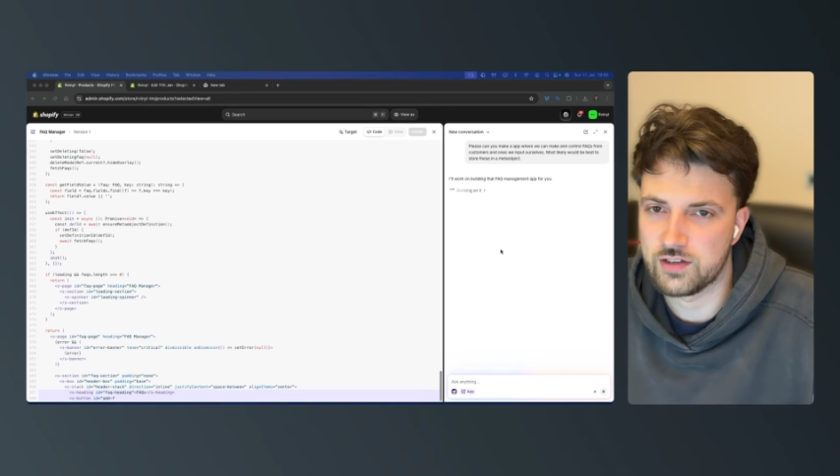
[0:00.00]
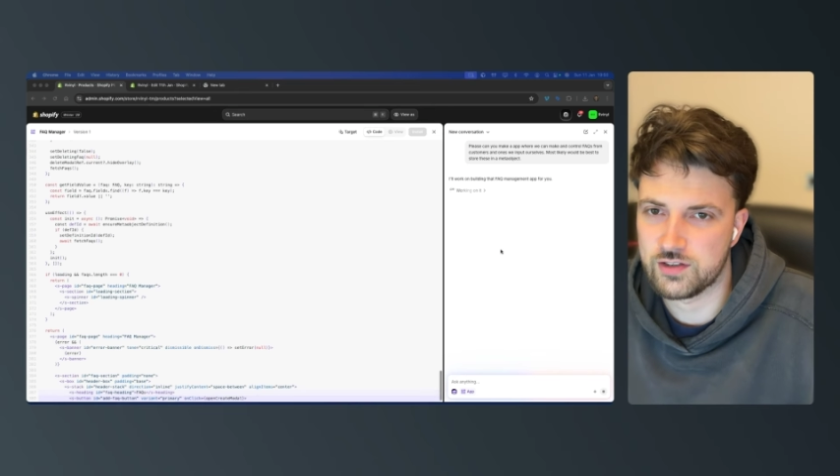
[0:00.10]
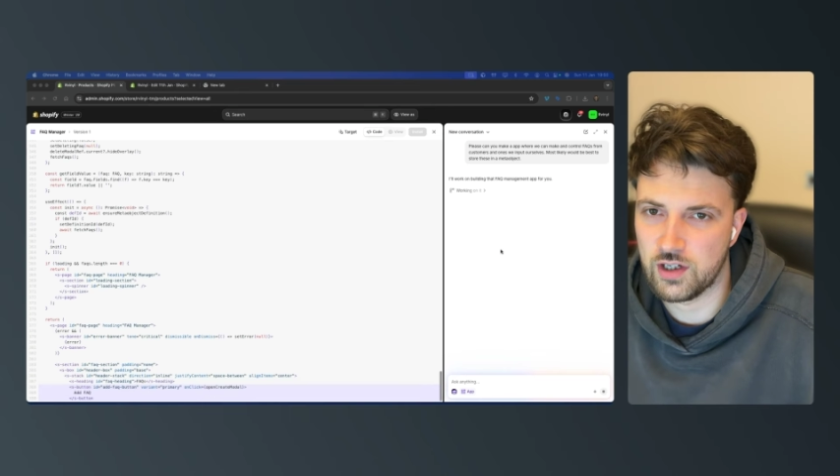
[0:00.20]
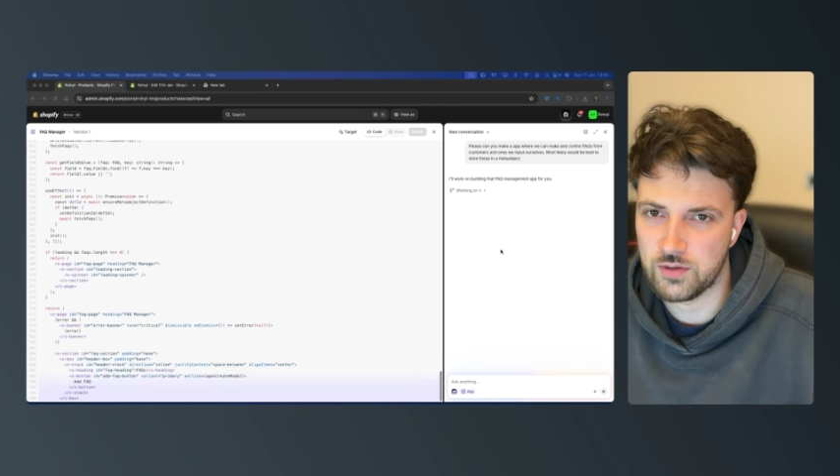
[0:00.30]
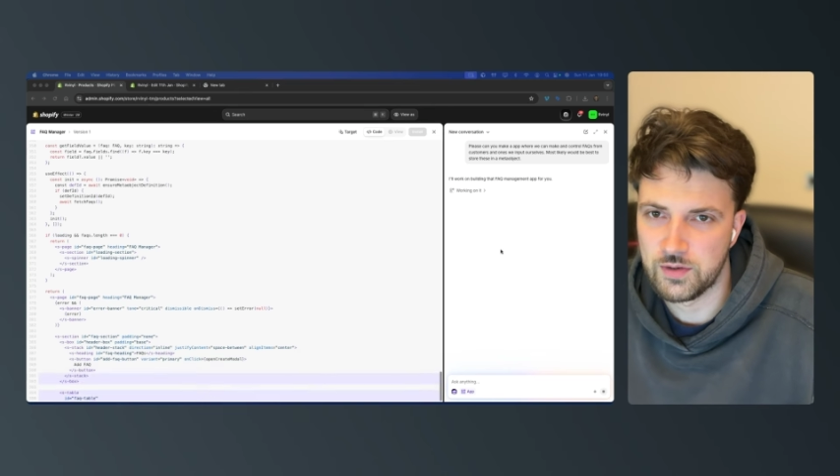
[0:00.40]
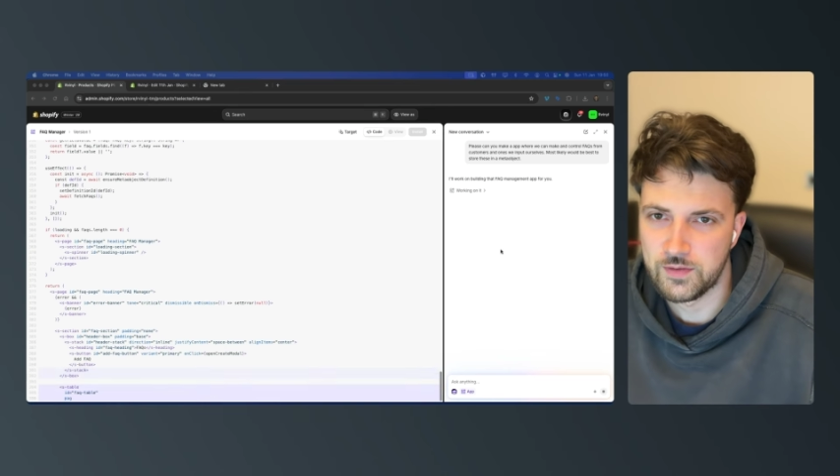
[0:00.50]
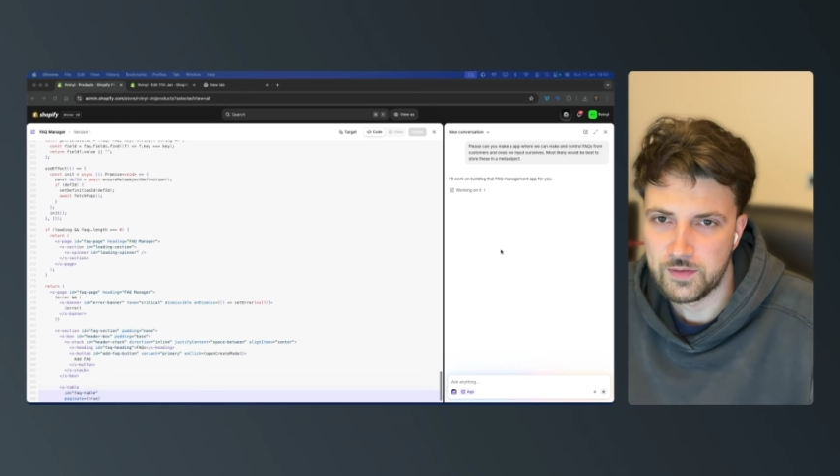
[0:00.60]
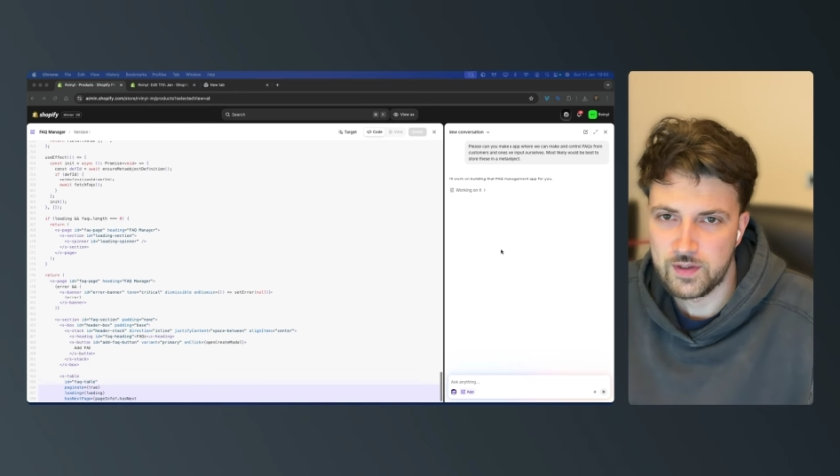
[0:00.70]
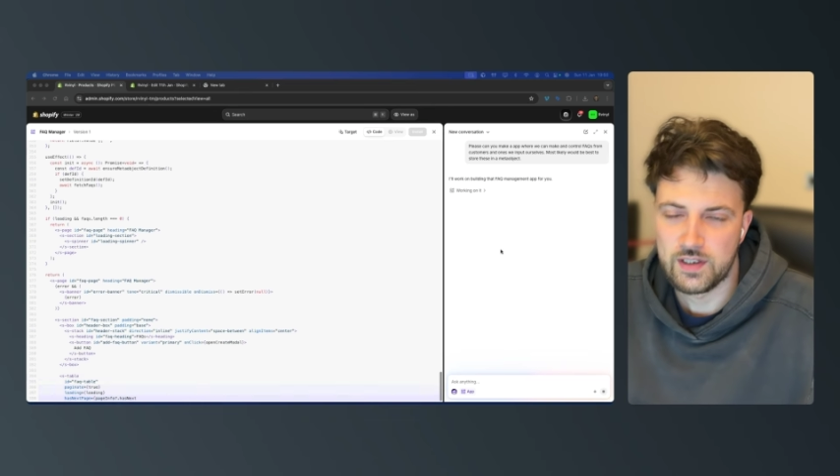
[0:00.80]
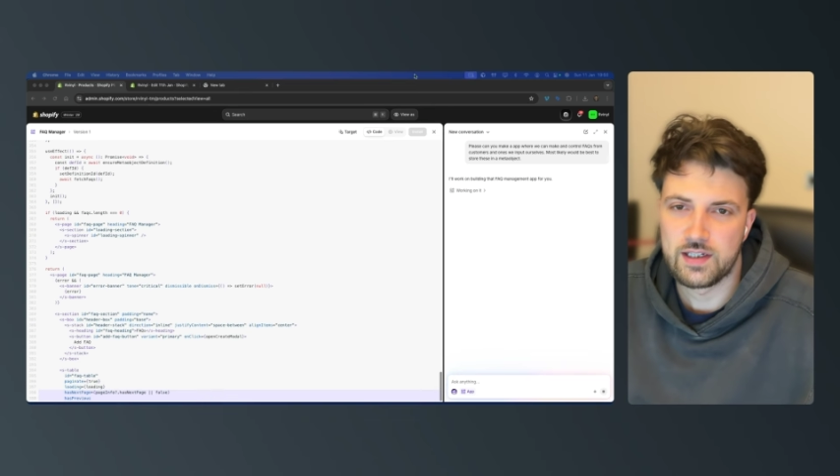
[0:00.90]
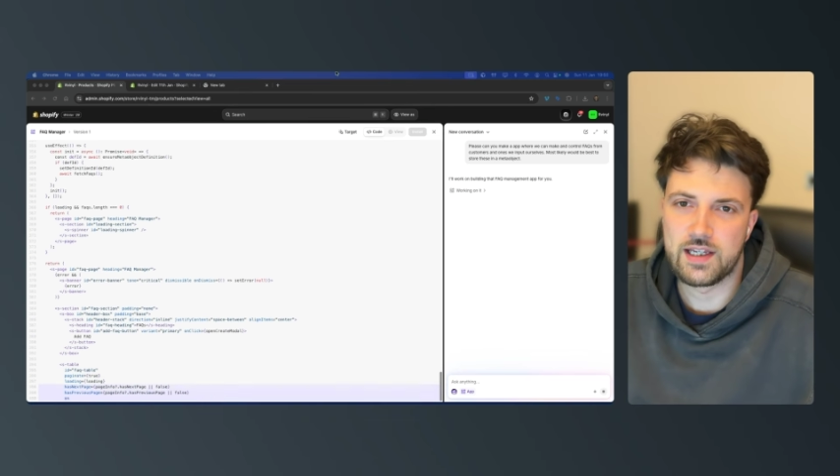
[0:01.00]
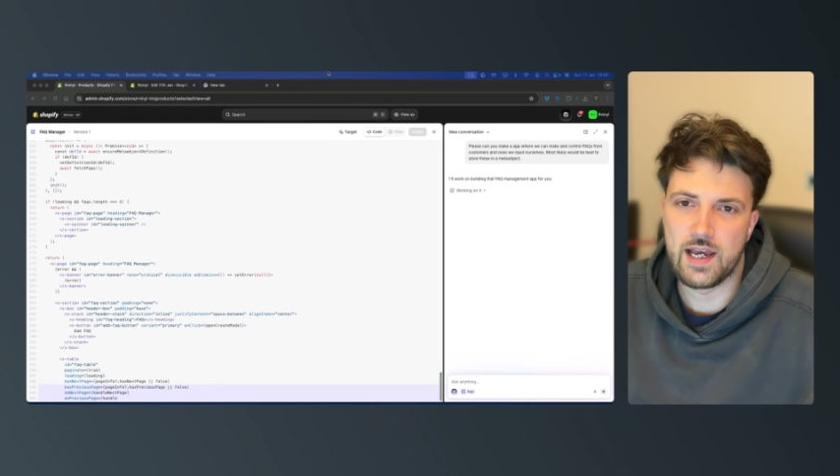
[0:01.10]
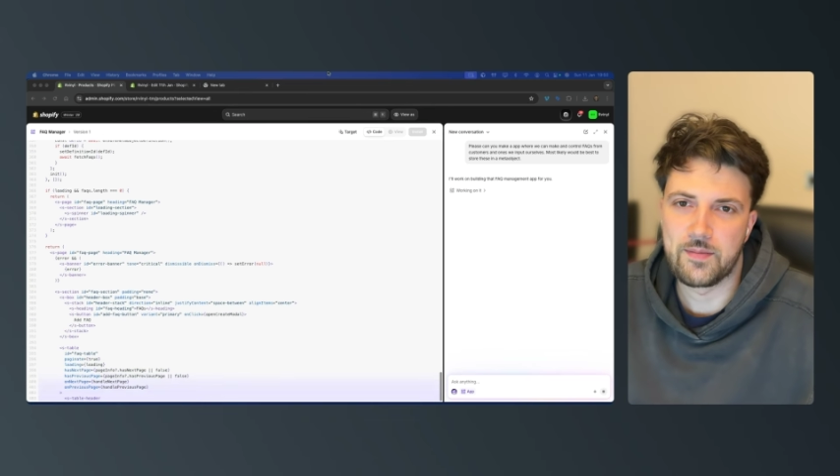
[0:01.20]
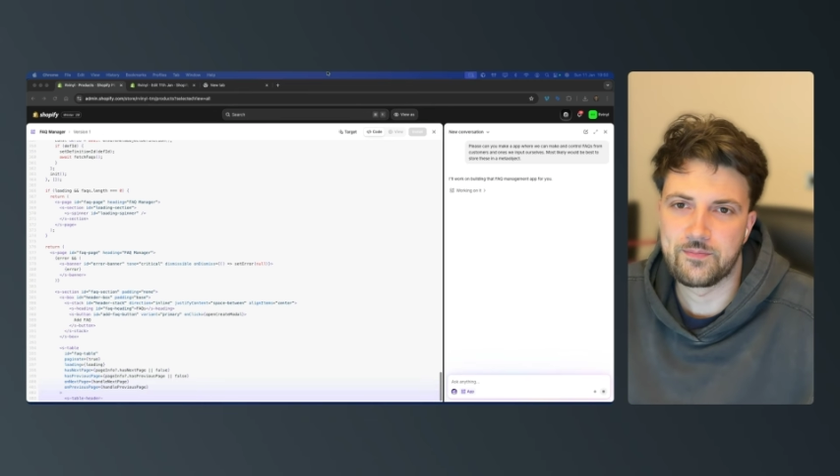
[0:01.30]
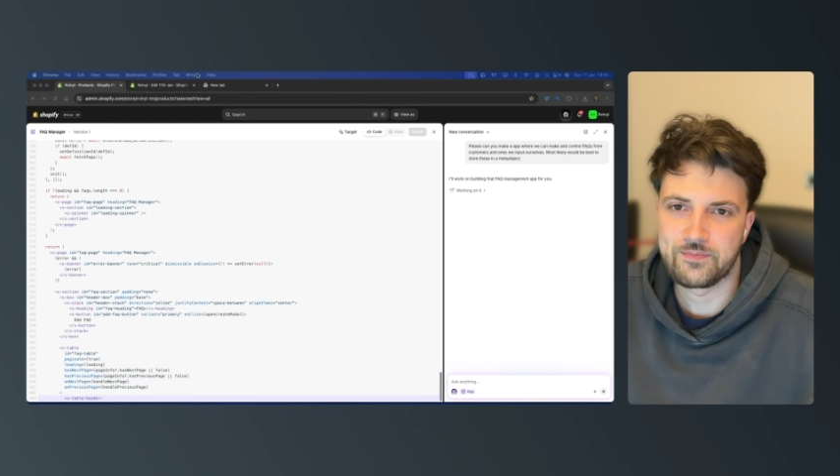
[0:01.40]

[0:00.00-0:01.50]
So yeah,